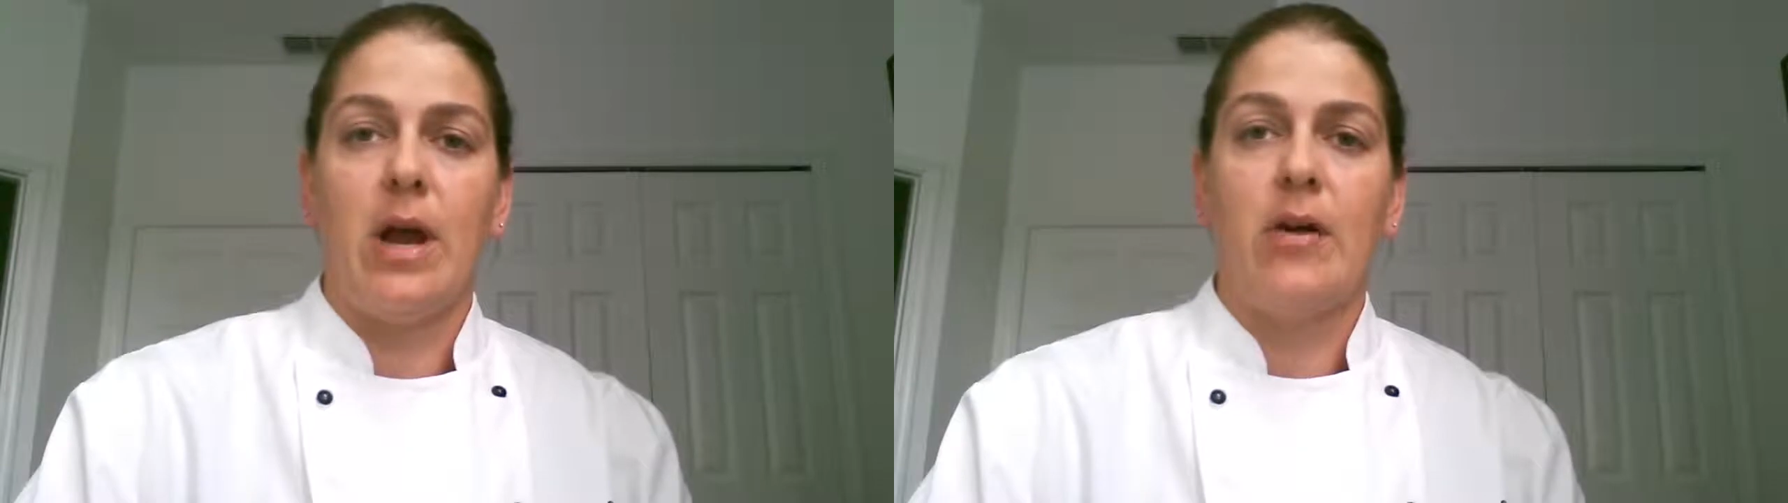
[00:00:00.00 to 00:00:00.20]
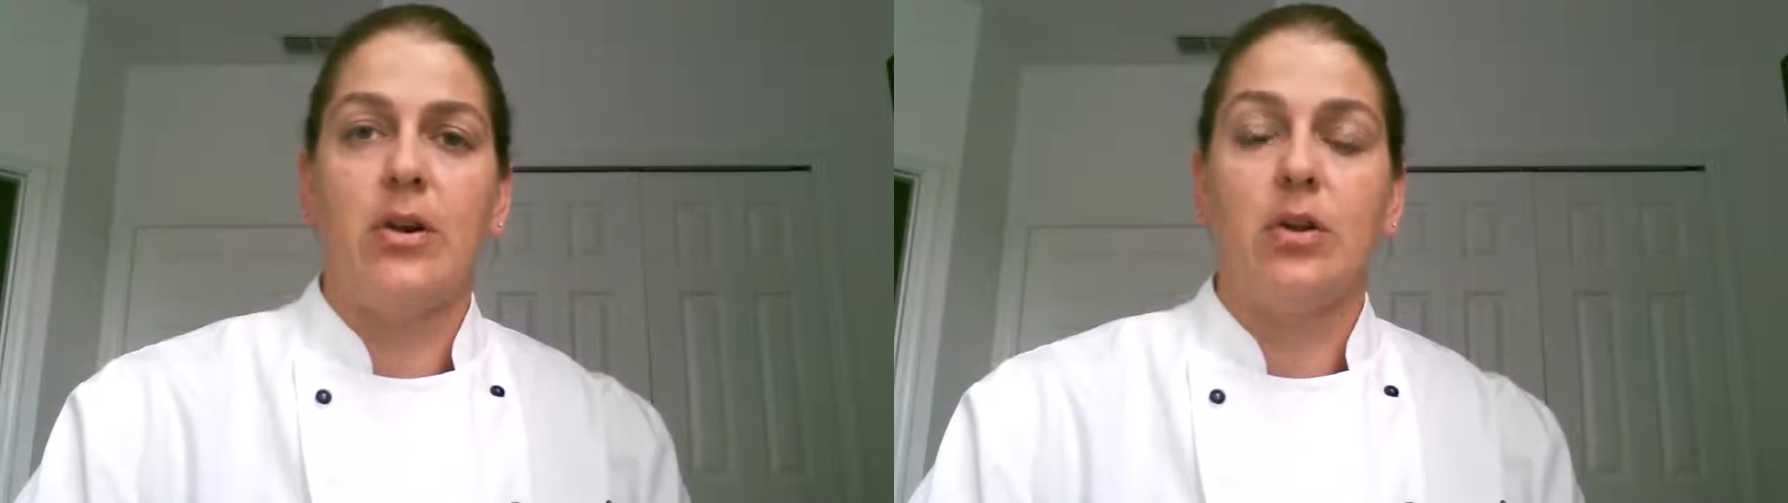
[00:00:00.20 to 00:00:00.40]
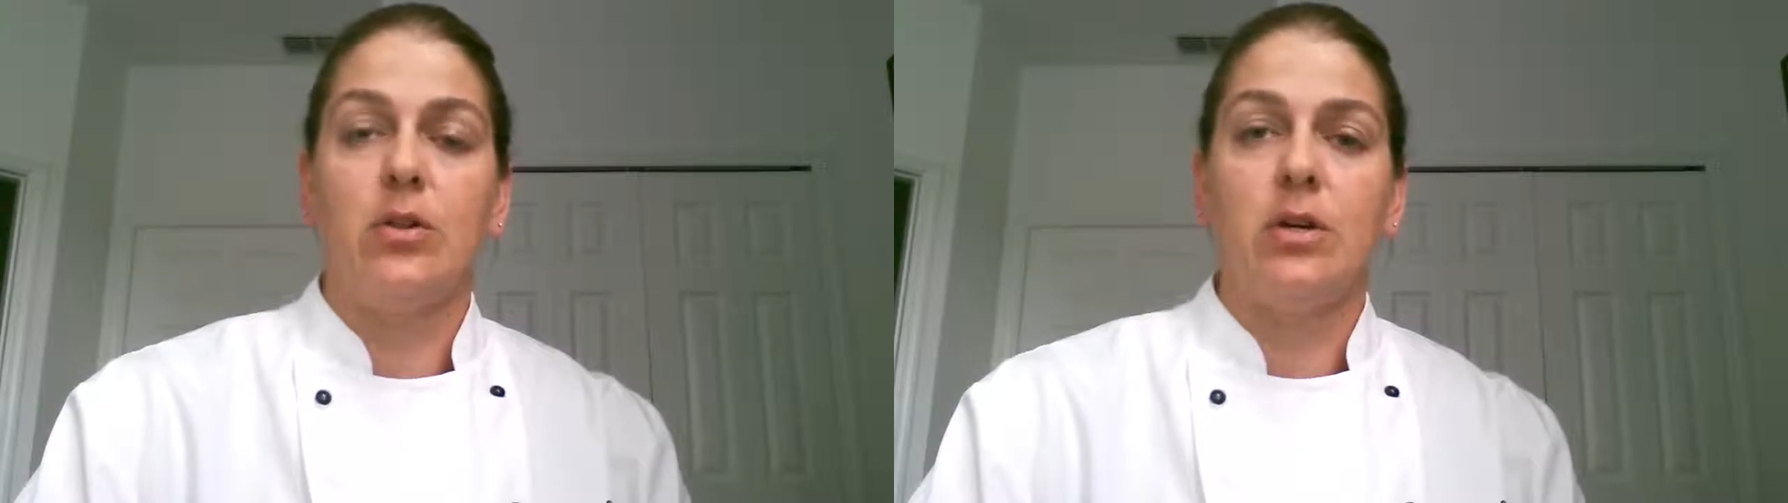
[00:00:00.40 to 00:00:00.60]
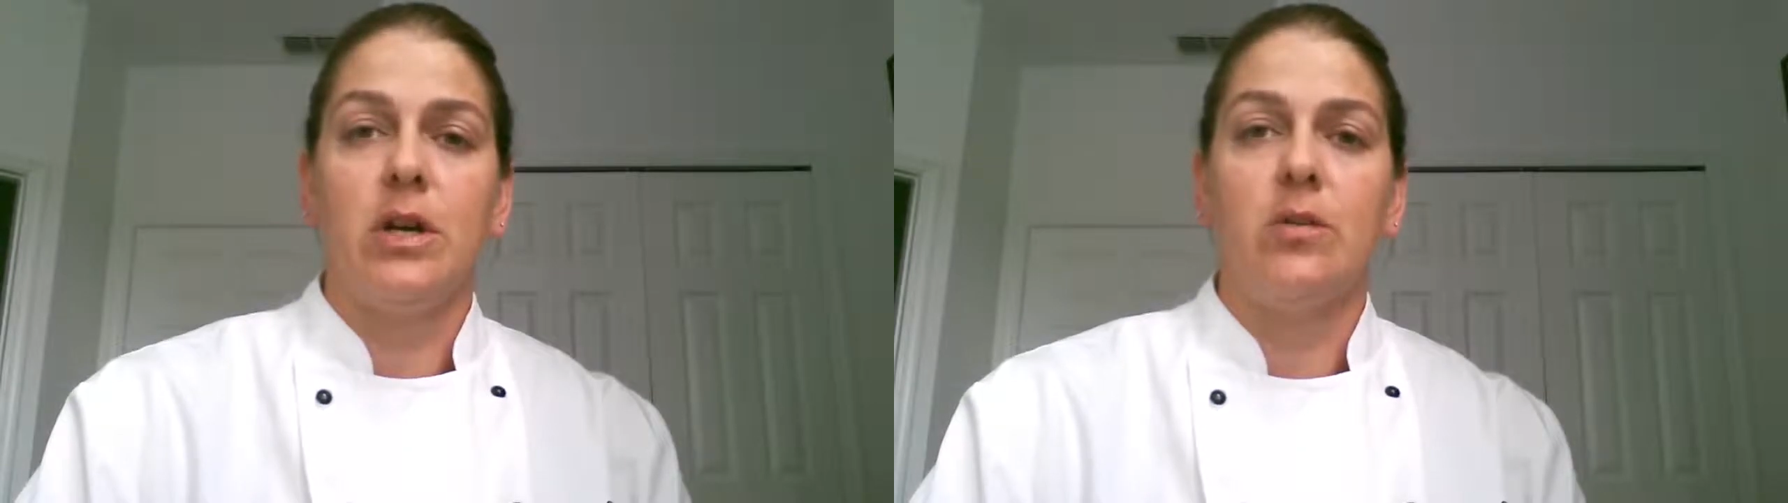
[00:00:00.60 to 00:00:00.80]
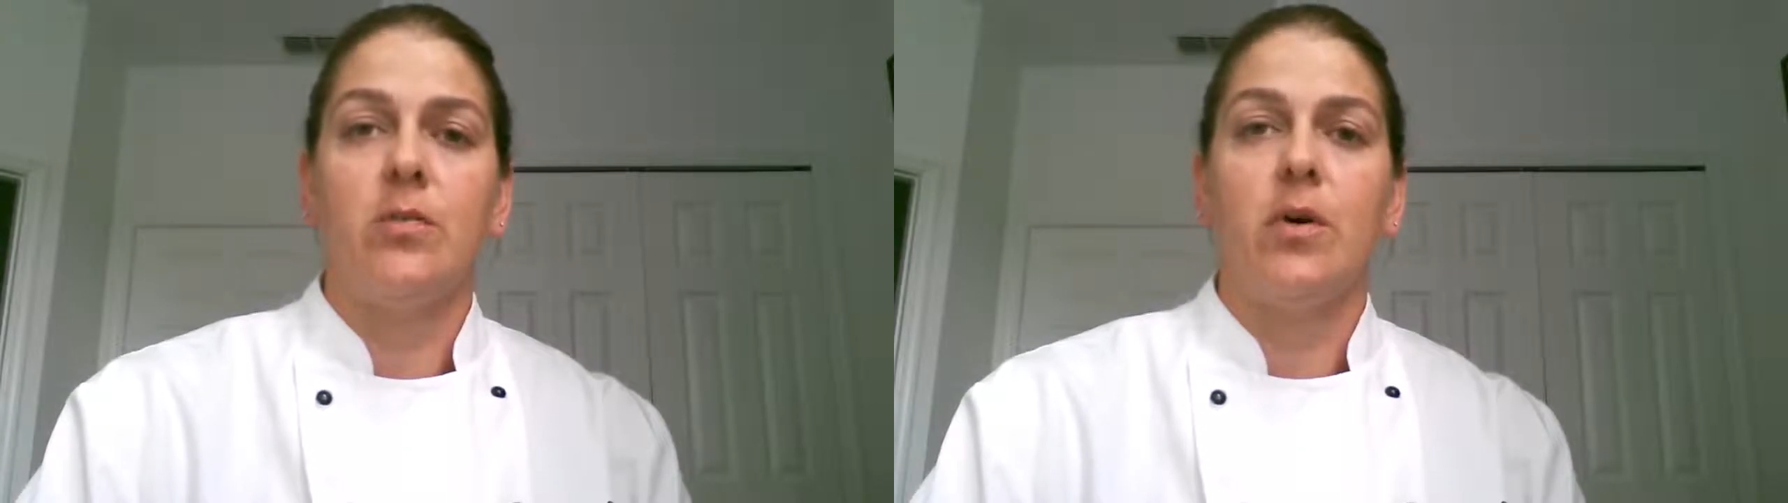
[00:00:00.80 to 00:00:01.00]
area you're
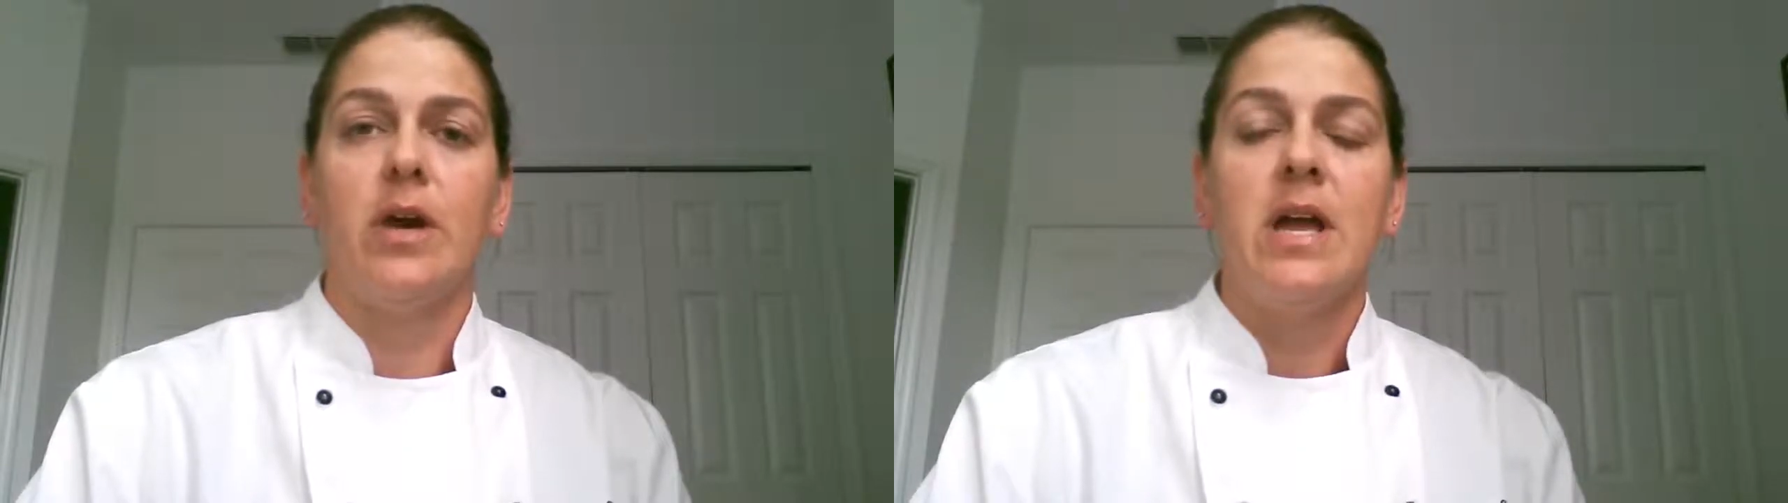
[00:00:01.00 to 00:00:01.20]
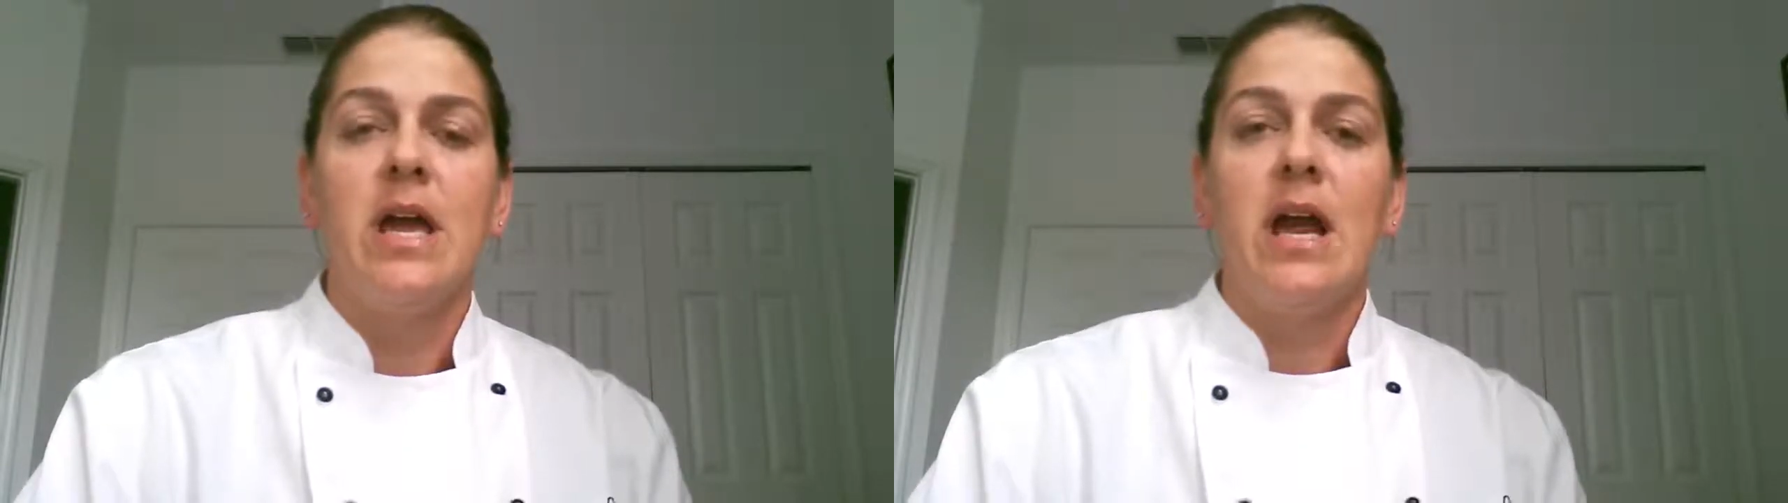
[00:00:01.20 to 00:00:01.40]
looking for?